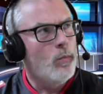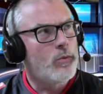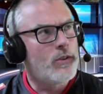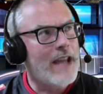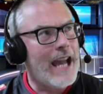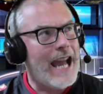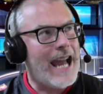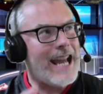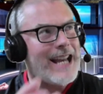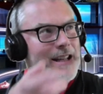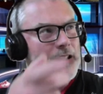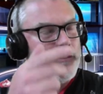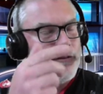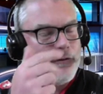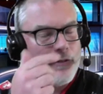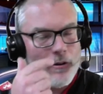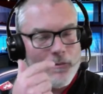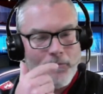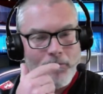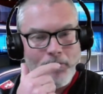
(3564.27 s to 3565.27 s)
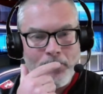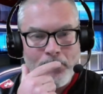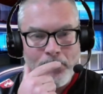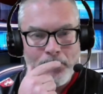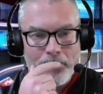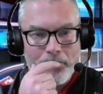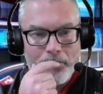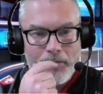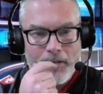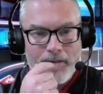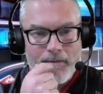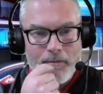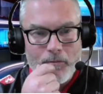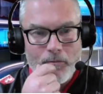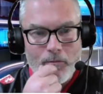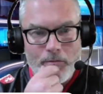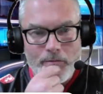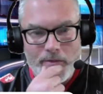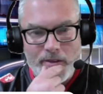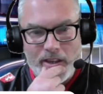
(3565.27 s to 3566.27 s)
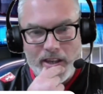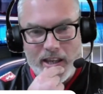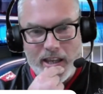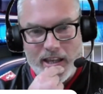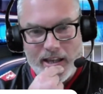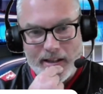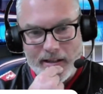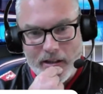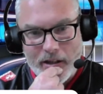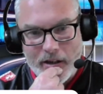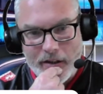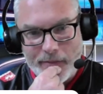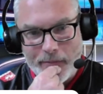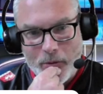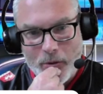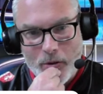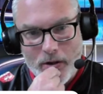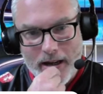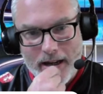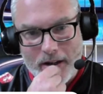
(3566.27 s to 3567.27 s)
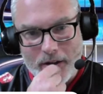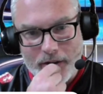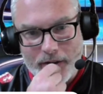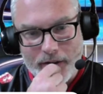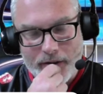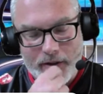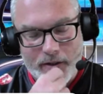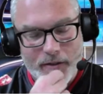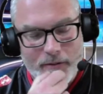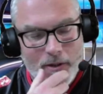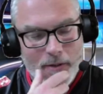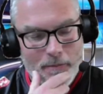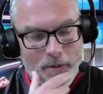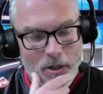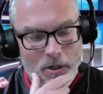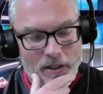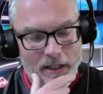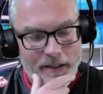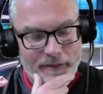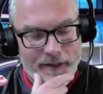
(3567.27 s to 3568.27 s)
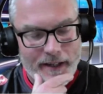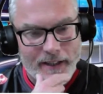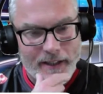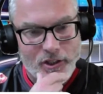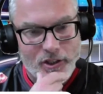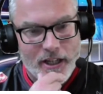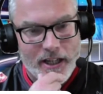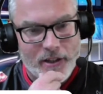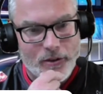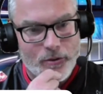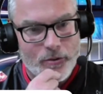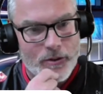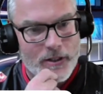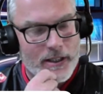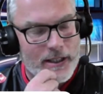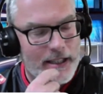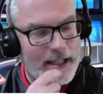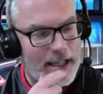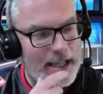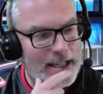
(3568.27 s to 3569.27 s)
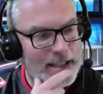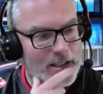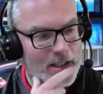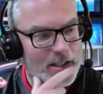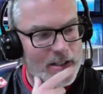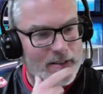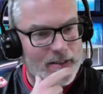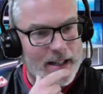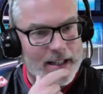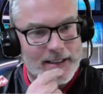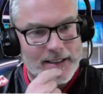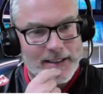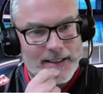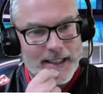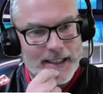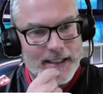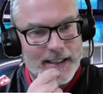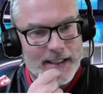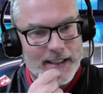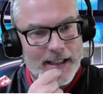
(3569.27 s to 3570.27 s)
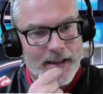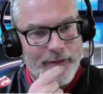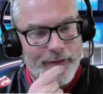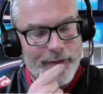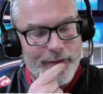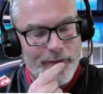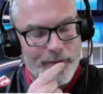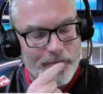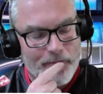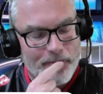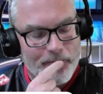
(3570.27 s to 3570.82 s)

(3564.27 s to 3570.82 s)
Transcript: Dan from the Turf Moor House, the, the Burnley fan channel, he turned around and said that if